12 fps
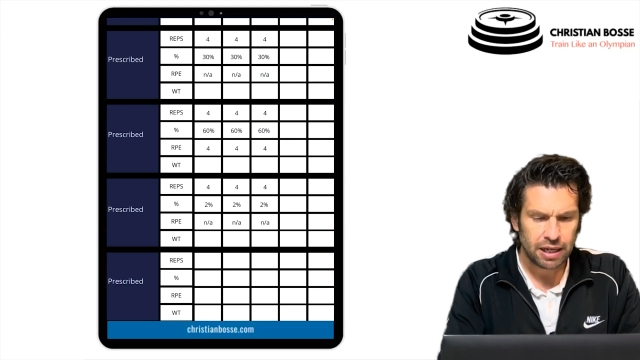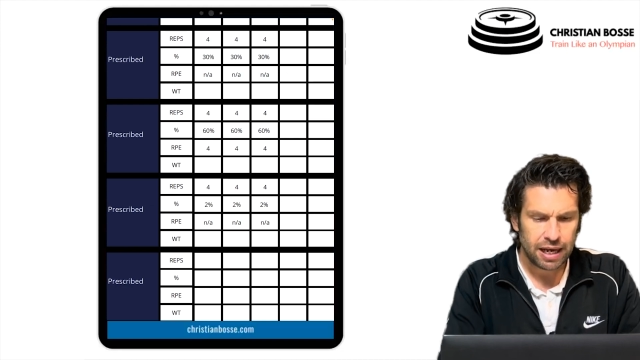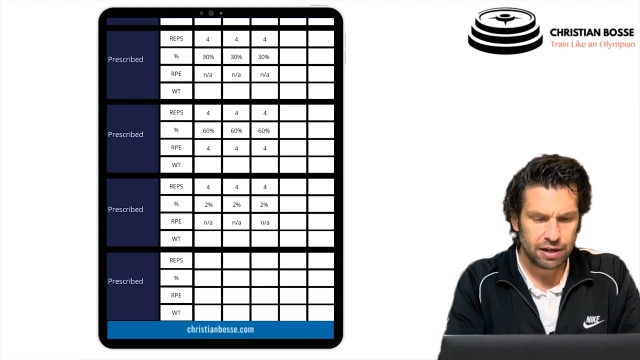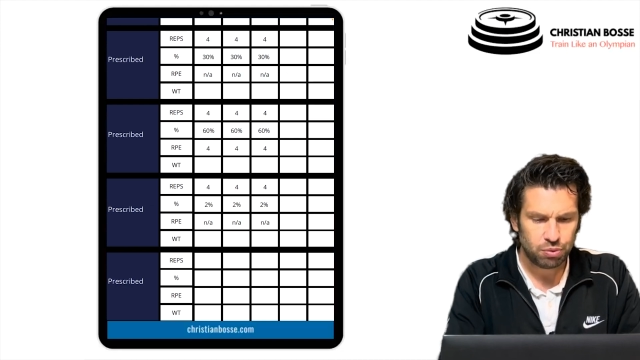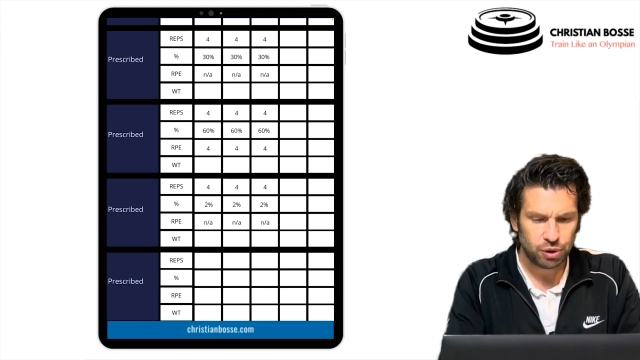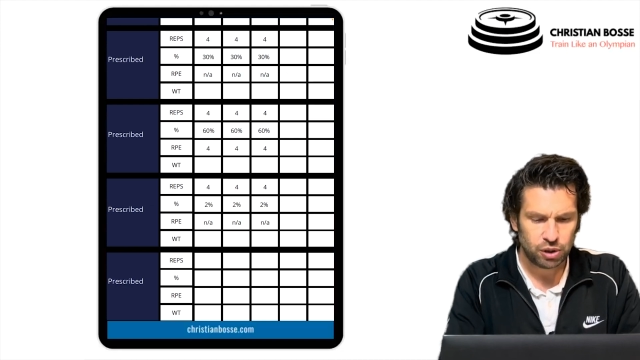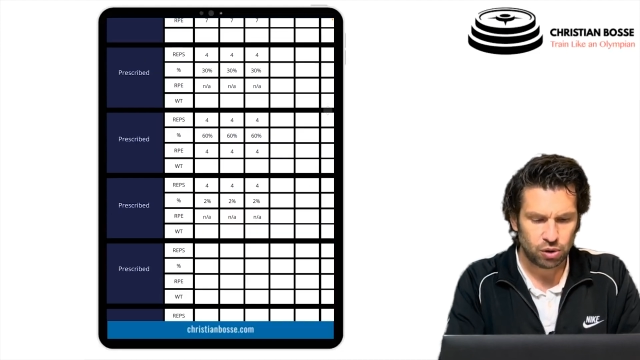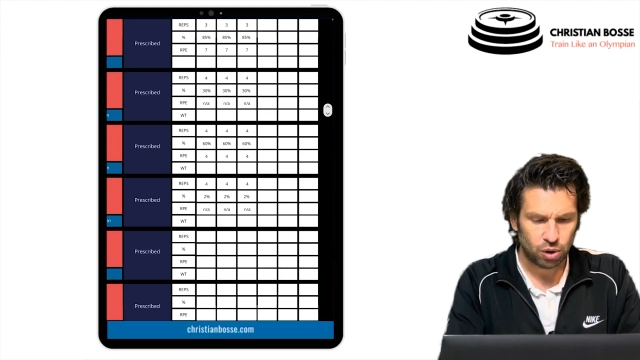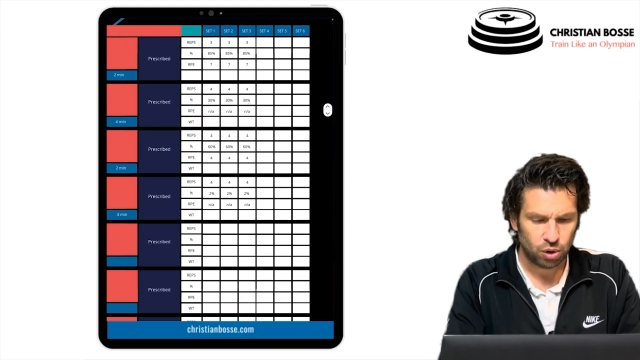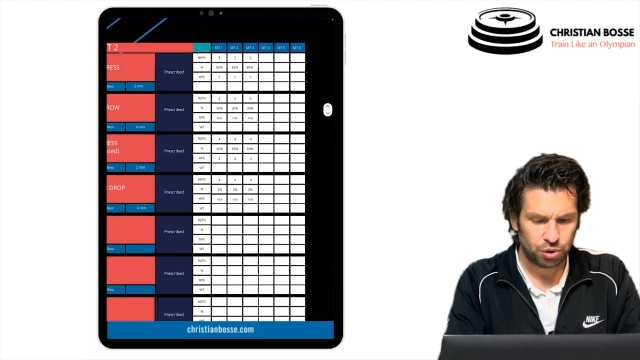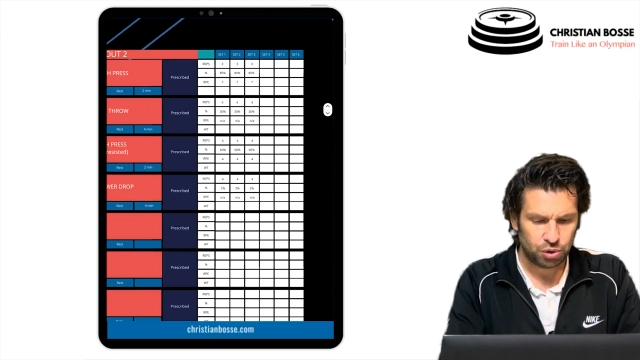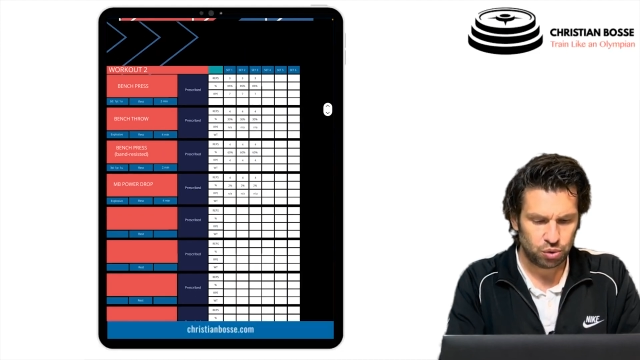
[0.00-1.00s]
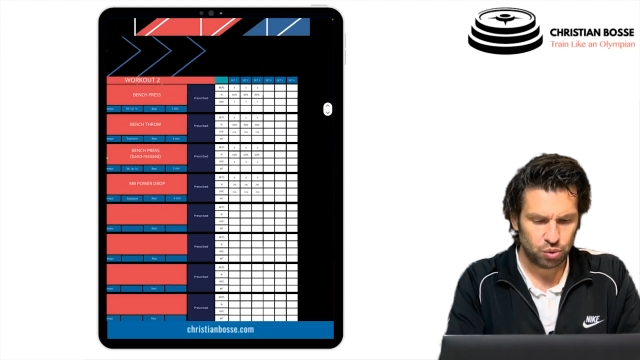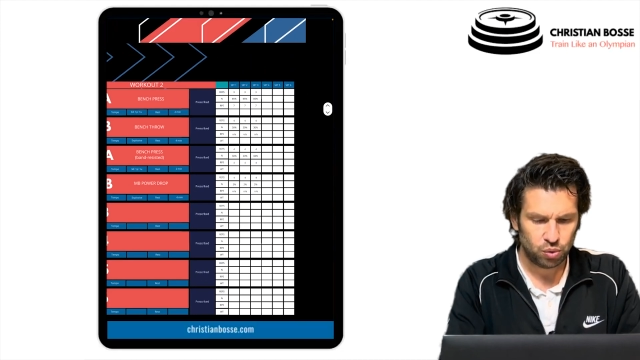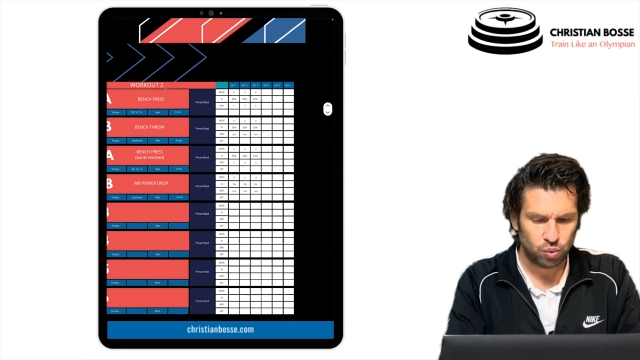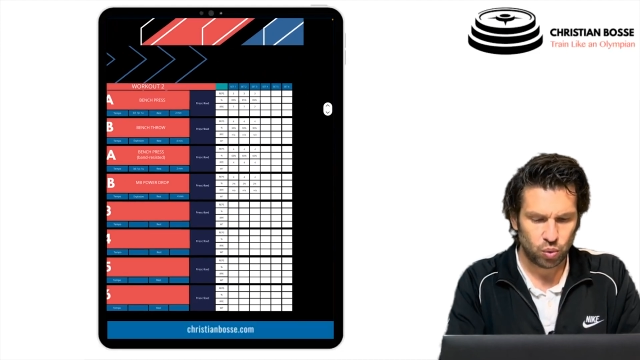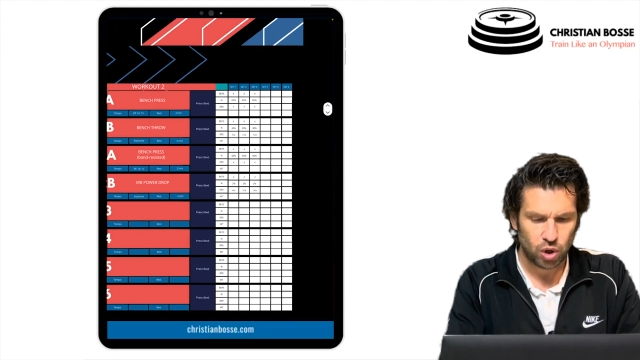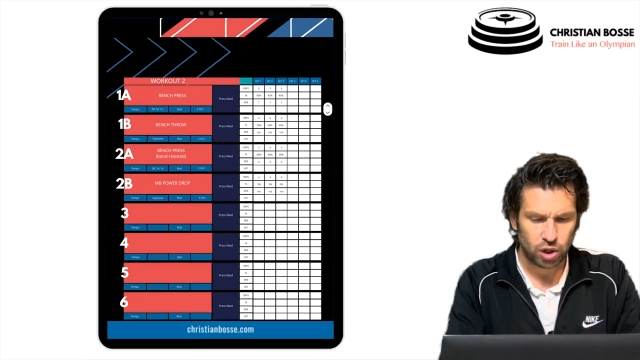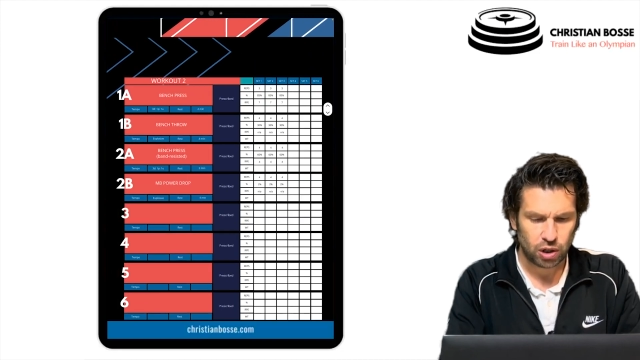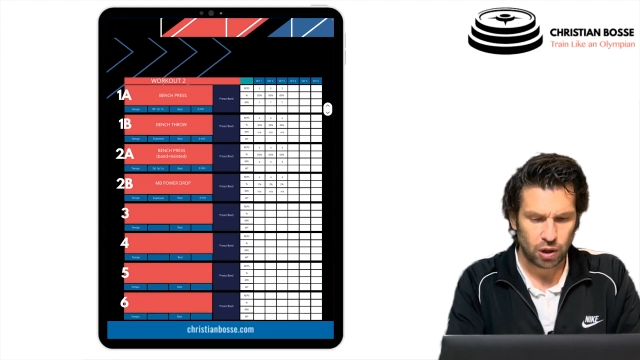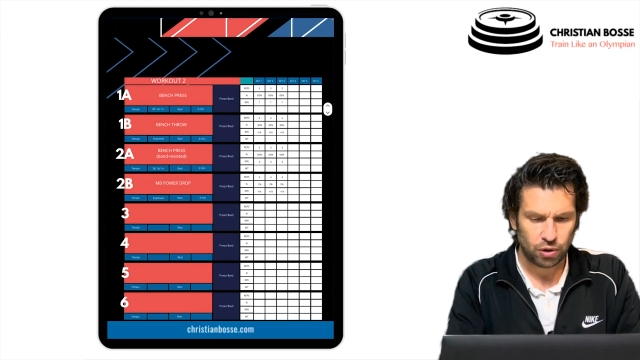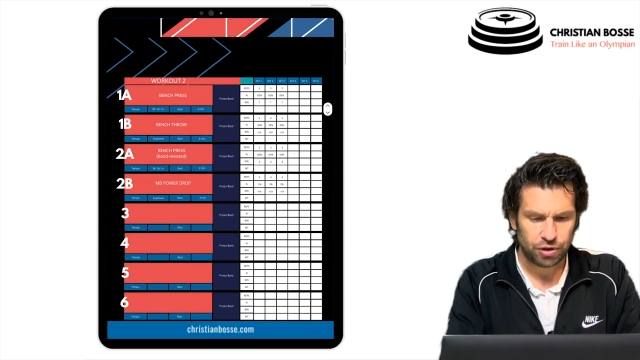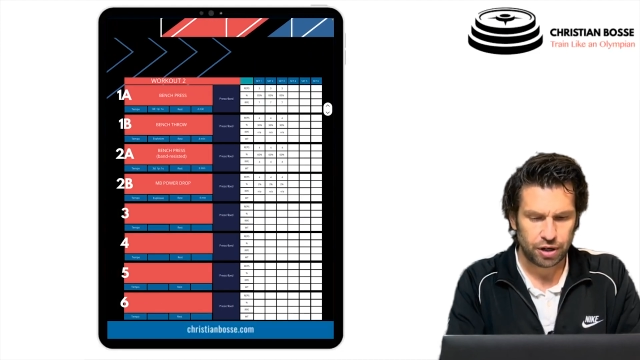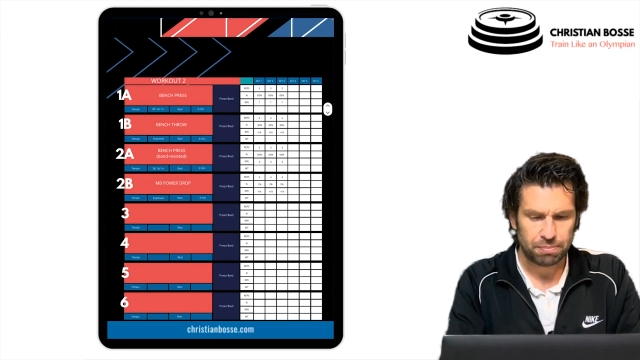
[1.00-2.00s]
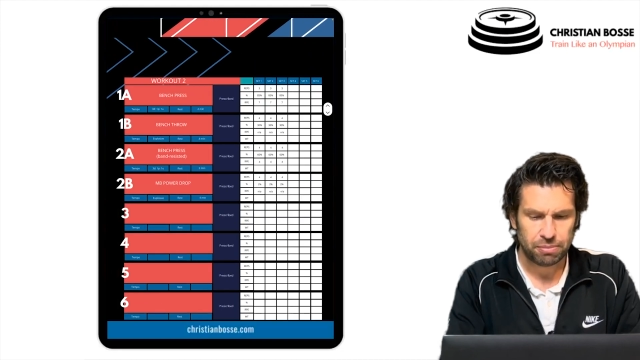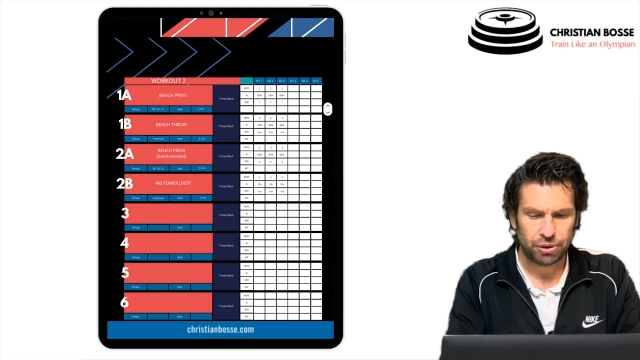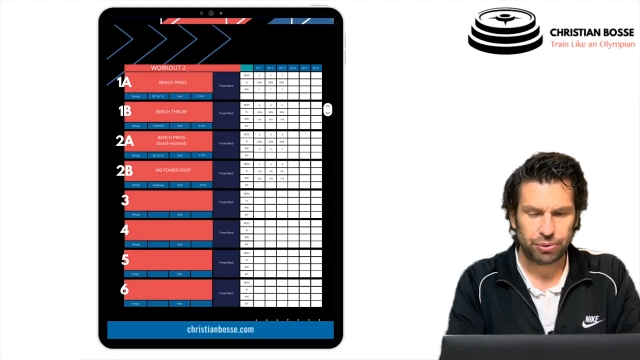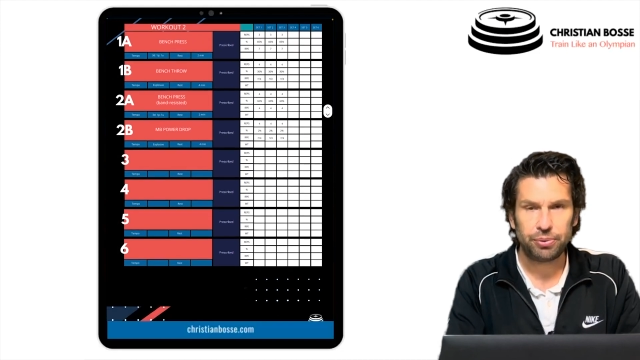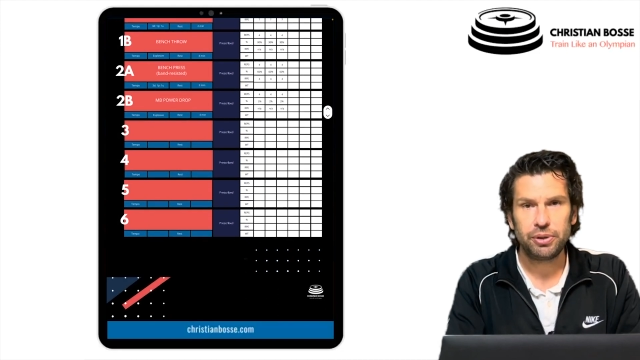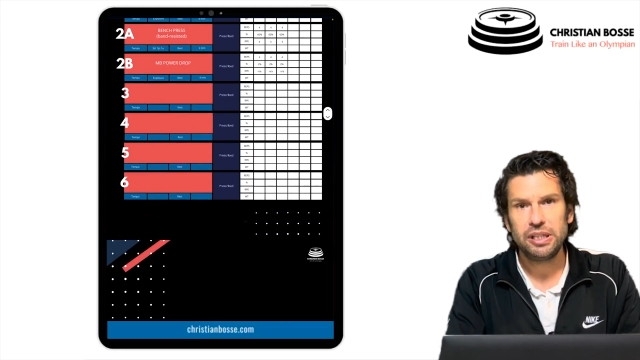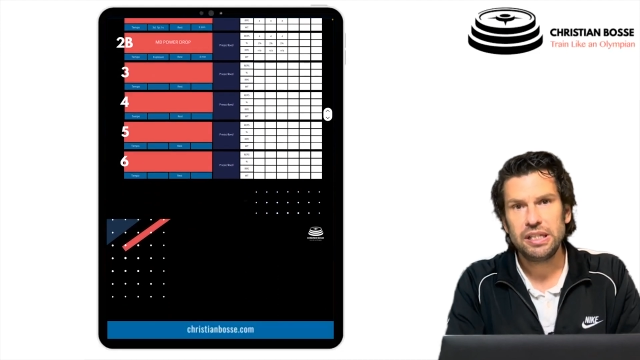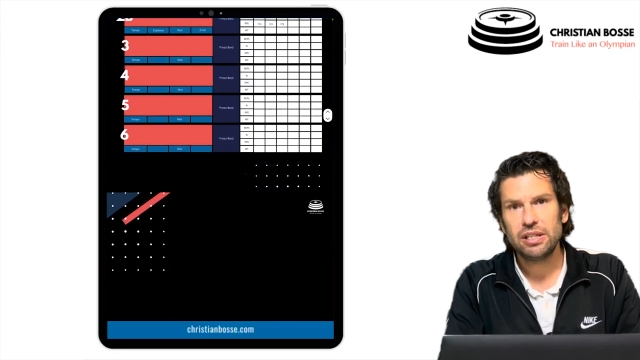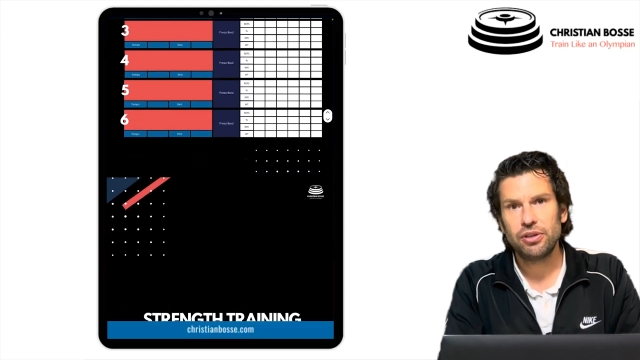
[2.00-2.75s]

And if we go to workout number 3,